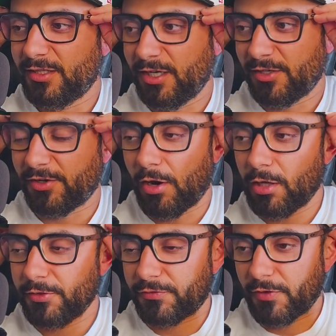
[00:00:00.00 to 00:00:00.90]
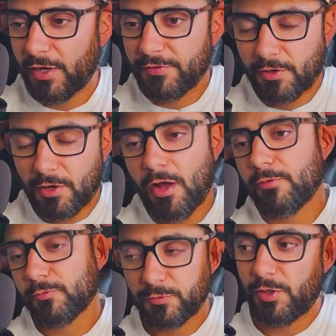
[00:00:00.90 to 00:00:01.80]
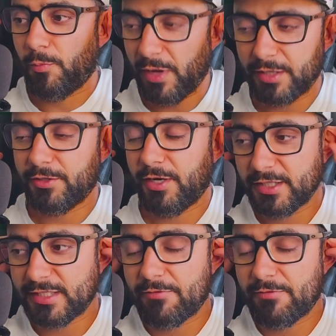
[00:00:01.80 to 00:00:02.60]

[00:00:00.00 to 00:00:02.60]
They're all in front. They're all, you know, banging their heads,